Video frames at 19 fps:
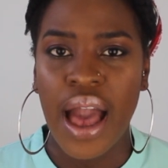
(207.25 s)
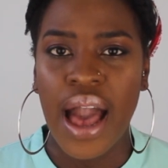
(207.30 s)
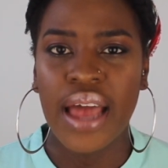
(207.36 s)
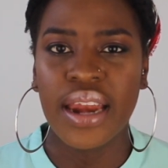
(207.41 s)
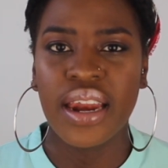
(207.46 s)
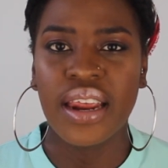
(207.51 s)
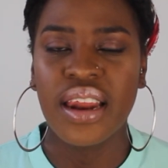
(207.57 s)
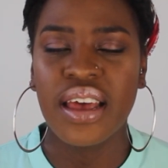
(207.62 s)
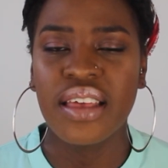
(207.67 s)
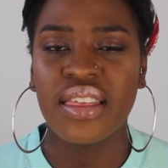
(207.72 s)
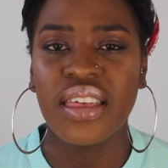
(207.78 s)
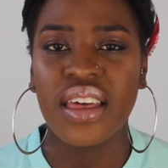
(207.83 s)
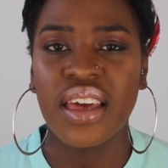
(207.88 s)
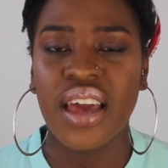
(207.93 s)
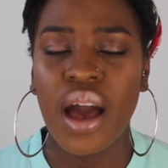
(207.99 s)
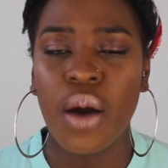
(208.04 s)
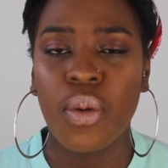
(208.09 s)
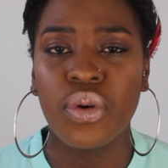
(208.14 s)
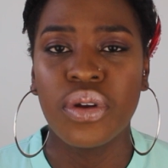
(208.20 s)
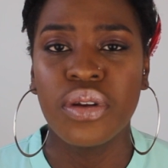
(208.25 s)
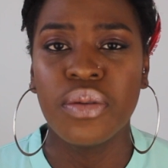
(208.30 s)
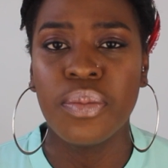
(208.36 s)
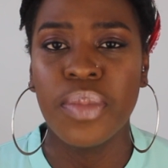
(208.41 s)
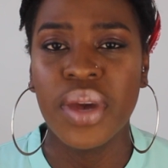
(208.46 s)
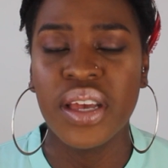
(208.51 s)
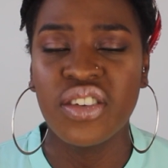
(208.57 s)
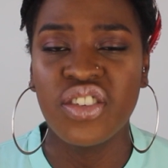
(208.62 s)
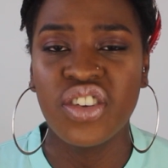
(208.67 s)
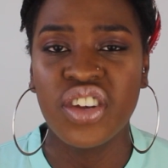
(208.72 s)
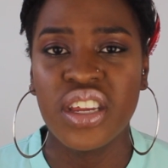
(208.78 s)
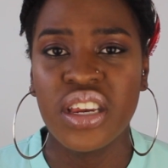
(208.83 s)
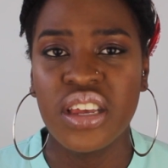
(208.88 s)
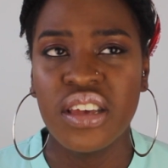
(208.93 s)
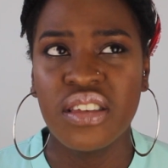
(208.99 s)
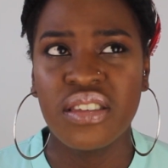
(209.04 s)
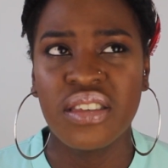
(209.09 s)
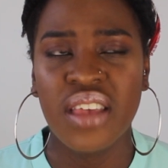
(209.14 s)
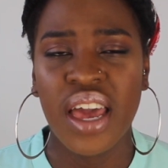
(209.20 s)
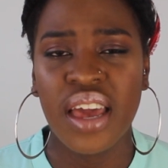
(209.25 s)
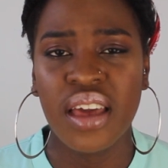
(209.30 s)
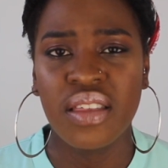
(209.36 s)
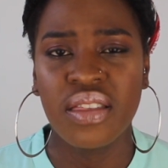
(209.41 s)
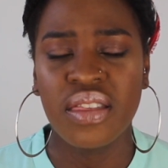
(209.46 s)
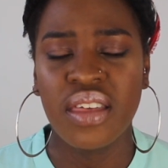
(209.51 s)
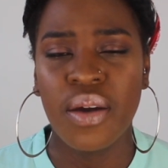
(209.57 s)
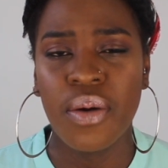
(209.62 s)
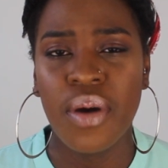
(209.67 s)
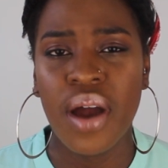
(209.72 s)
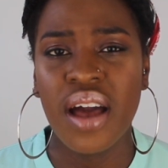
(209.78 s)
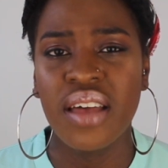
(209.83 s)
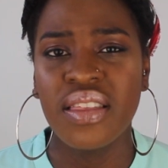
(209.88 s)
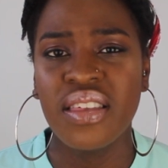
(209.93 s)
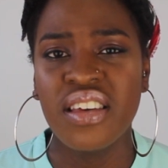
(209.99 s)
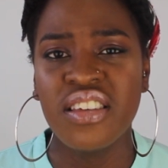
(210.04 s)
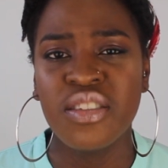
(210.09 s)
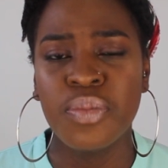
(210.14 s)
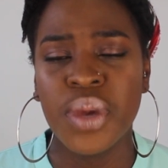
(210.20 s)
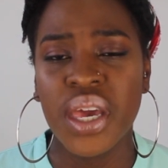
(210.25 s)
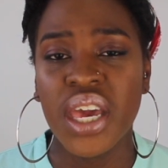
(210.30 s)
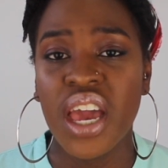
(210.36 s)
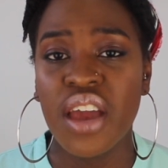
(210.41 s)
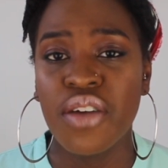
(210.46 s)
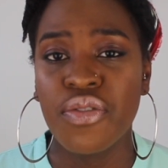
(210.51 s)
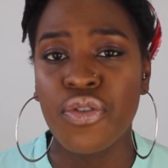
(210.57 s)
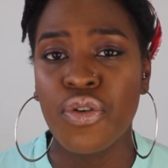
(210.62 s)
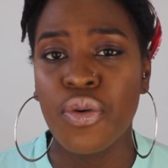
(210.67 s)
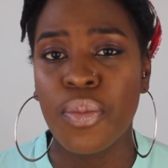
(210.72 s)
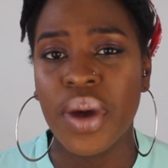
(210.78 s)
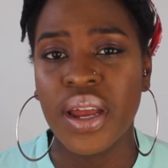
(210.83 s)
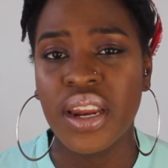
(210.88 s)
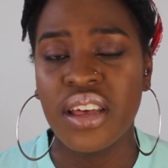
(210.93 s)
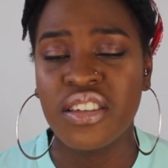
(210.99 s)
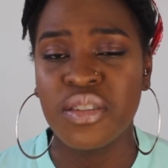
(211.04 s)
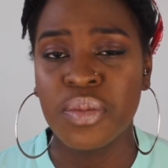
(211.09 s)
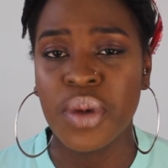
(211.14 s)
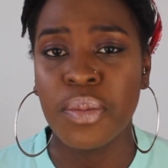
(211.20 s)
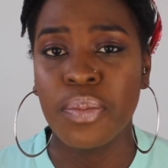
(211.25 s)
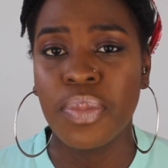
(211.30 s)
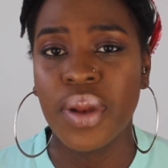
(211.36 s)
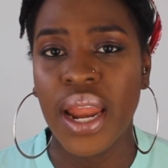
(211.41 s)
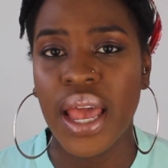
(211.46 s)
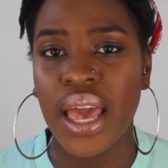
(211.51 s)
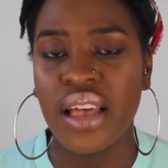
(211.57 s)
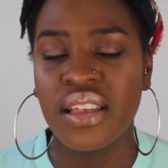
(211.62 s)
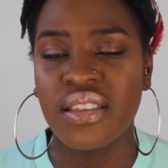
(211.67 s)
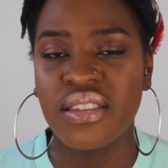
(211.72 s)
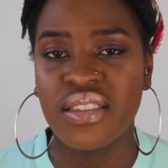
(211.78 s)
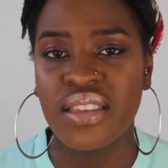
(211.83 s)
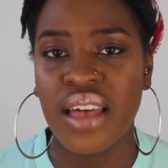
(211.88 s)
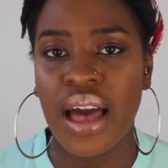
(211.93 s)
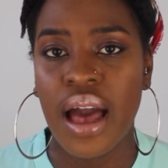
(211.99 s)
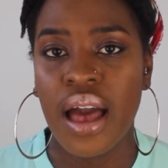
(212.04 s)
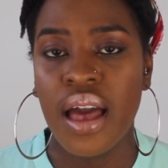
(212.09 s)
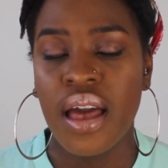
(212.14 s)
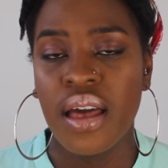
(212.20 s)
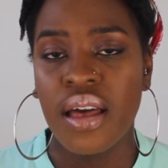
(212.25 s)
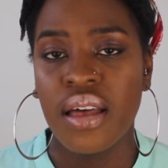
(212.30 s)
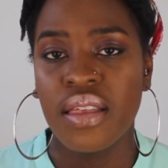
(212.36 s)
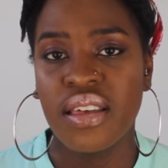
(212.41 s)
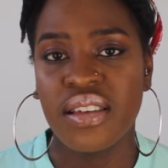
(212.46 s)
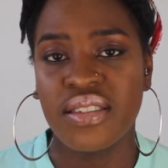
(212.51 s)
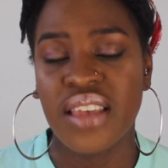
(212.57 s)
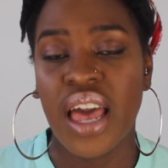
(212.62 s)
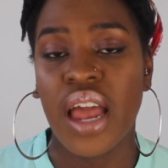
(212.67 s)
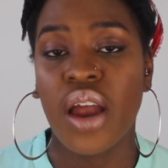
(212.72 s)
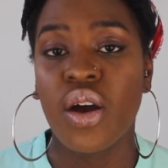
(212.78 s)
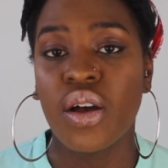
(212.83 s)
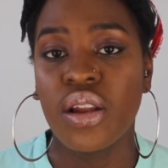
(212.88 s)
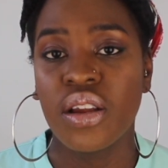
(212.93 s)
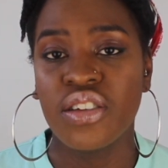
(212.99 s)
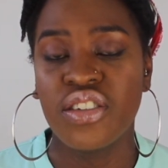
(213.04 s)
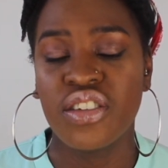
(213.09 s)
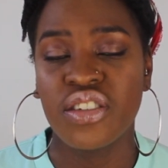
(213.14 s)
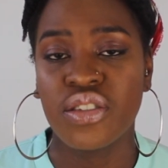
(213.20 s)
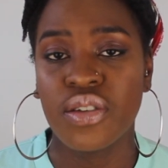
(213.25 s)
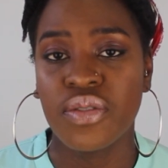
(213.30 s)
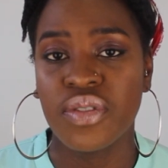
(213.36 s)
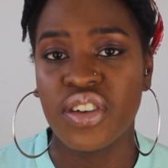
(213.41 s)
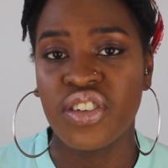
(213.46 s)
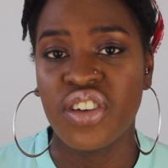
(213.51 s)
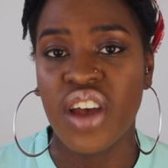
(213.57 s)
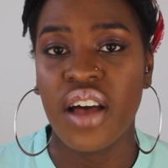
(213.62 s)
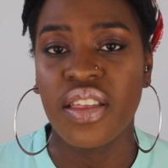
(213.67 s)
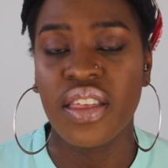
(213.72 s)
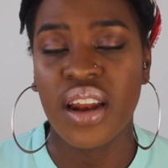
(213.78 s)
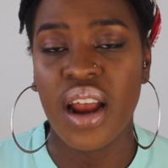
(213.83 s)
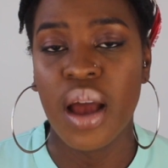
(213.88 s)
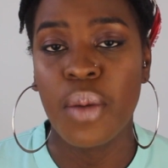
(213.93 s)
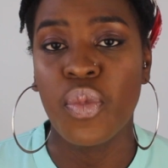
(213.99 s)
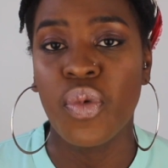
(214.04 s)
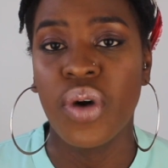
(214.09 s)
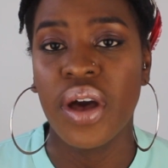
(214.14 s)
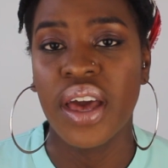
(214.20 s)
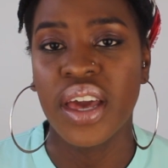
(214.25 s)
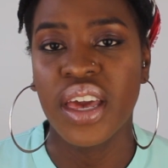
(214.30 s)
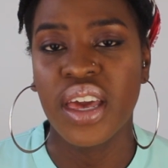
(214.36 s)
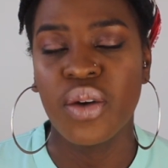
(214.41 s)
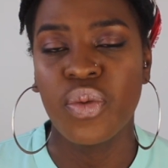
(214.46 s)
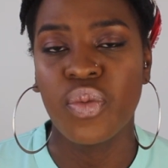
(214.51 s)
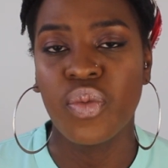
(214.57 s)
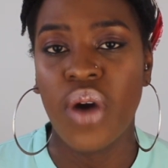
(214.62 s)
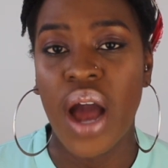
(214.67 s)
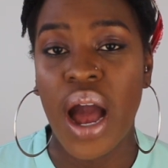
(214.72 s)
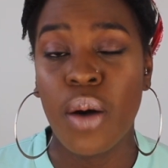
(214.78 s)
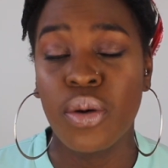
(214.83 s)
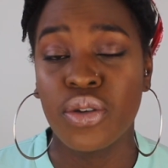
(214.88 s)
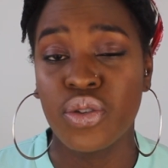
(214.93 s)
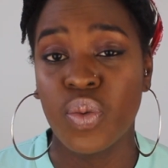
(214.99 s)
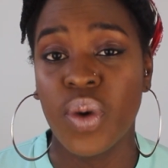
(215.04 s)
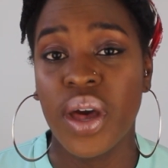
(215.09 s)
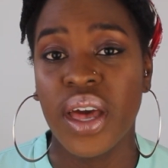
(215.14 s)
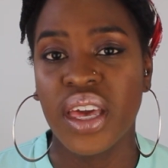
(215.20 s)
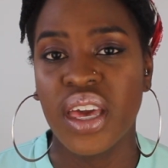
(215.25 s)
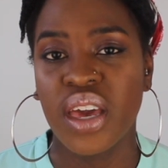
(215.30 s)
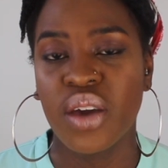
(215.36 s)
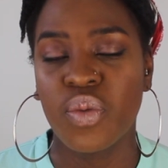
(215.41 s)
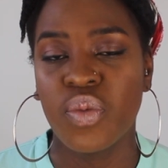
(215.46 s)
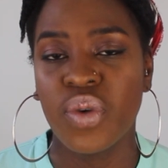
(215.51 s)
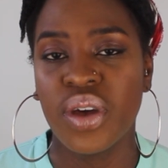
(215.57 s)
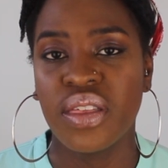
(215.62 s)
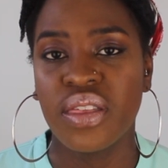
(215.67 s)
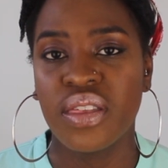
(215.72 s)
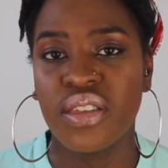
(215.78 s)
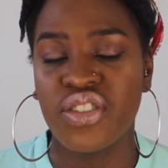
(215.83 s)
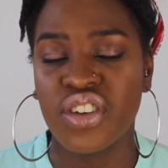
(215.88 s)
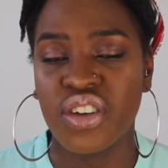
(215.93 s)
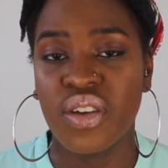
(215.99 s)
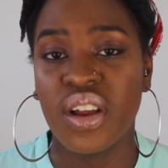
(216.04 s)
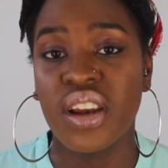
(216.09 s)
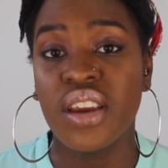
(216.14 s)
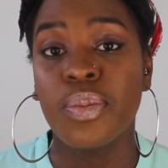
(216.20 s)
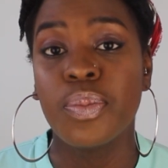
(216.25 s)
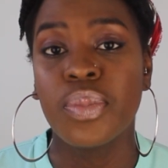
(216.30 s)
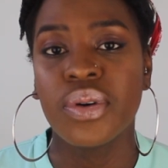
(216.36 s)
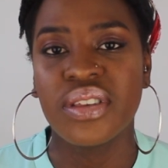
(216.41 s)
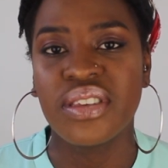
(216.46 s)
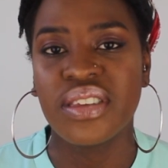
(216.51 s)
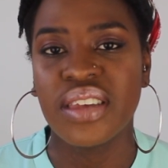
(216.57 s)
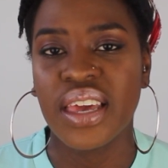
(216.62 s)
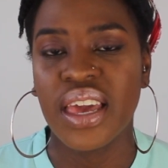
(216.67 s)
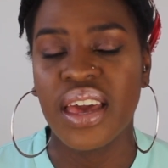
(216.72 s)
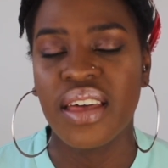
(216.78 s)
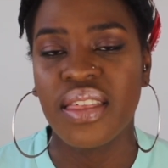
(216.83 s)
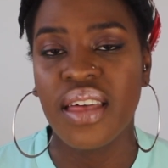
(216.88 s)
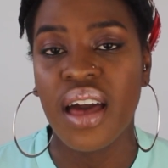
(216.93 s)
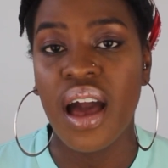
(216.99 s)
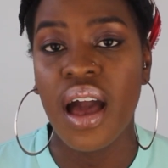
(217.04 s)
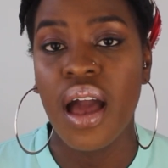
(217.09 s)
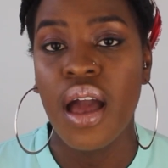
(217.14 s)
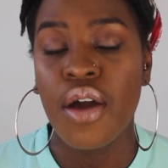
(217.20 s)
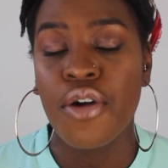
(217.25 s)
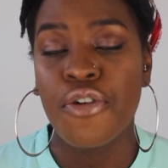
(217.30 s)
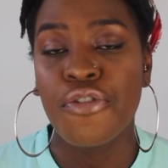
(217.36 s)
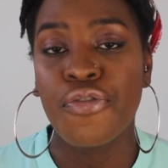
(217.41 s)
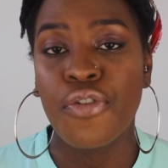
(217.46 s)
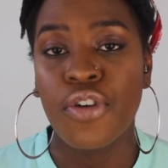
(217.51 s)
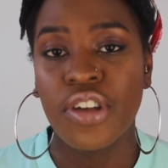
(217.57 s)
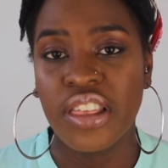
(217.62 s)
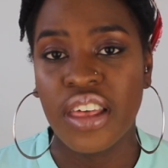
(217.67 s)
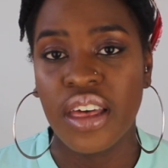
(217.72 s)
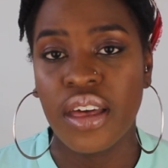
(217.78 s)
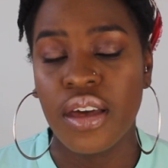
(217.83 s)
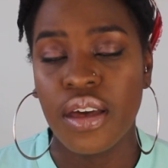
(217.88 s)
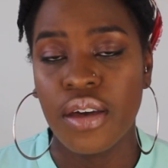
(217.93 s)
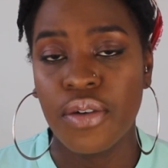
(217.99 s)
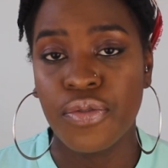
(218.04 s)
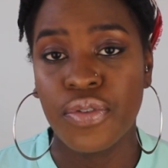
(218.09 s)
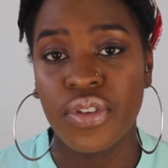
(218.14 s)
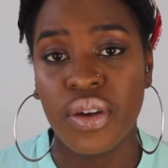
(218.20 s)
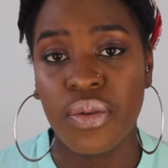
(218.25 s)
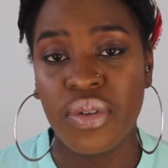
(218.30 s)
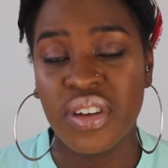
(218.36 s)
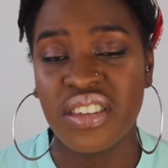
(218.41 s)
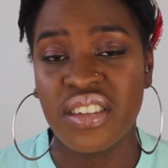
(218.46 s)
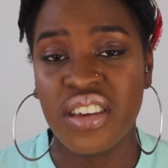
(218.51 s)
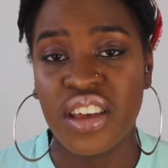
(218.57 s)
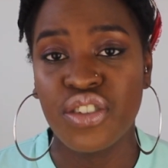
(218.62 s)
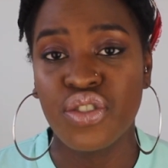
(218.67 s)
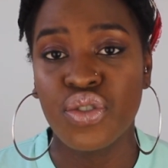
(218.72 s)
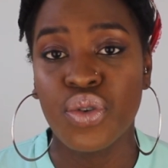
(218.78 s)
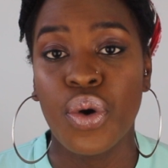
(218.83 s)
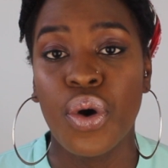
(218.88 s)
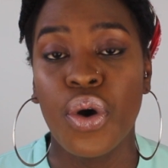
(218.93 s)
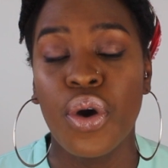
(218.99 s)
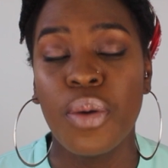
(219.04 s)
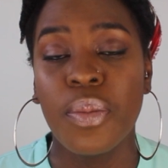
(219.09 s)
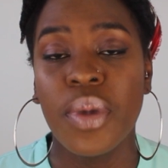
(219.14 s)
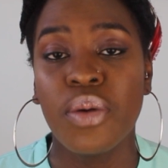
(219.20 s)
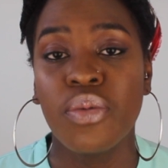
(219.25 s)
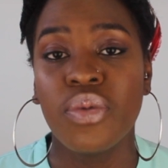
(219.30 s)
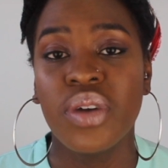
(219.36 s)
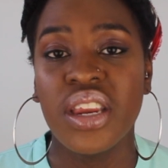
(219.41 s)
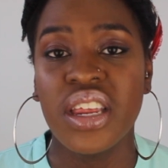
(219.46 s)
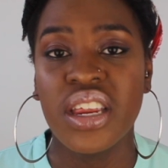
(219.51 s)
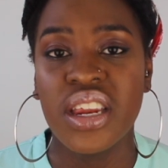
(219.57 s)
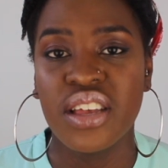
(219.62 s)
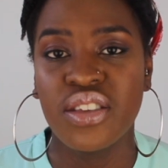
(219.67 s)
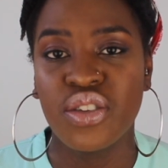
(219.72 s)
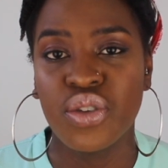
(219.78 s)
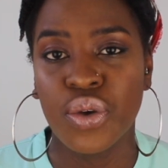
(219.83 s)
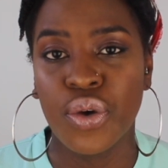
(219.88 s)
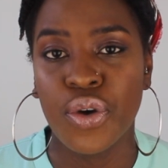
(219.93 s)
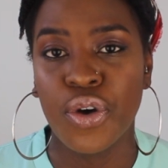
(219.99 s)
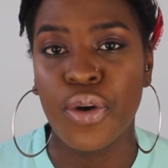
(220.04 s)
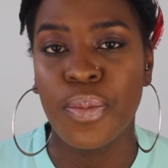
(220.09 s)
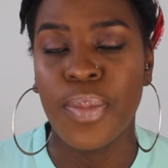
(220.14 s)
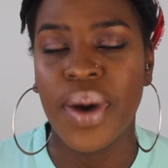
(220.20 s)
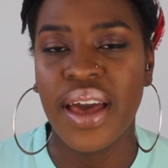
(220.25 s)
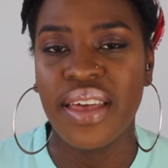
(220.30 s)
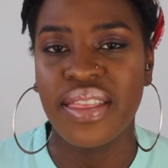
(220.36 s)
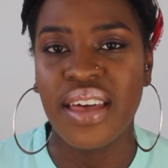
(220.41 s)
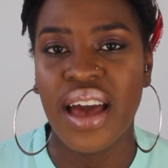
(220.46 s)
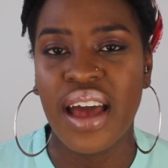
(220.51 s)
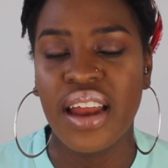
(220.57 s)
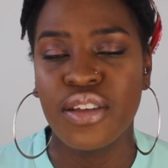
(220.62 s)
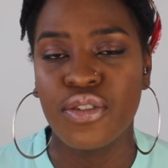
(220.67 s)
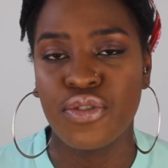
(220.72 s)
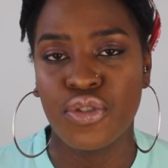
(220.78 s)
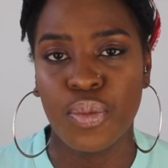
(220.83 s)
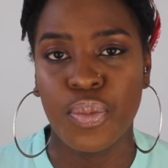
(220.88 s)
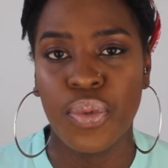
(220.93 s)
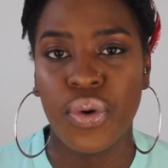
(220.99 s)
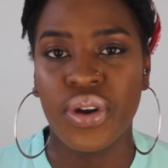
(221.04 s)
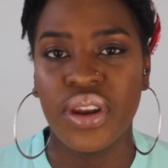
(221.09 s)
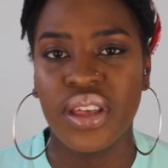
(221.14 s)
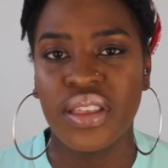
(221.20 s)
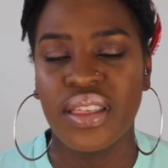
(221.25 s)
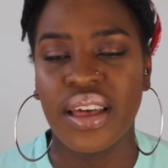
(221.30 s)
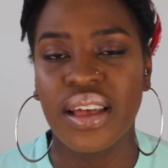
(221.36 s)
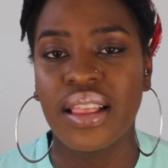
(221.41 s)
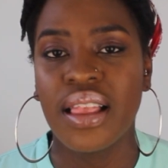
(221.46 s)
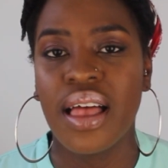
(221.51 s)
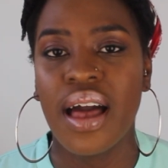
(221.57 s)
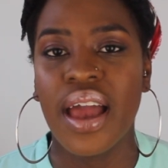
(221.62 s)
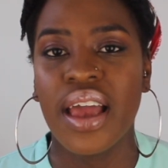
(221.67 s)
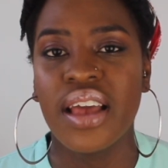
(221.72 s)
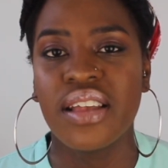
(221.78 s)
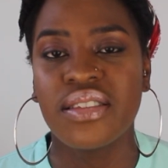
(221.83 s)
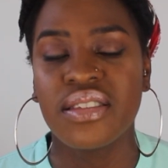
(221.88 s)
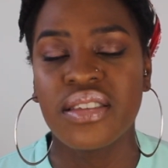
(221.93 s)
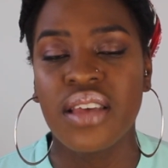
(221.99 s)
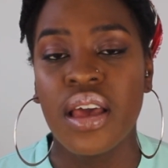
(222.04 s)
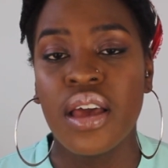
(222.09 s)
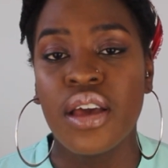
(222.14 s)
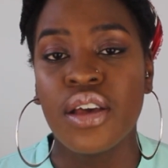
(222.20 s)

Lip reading: Another thing I would mention is, like, there are these behavioral management plans that the psychologist of the child that I was working with generally put together for the residential home, and we needed to go by that in supporting the clients.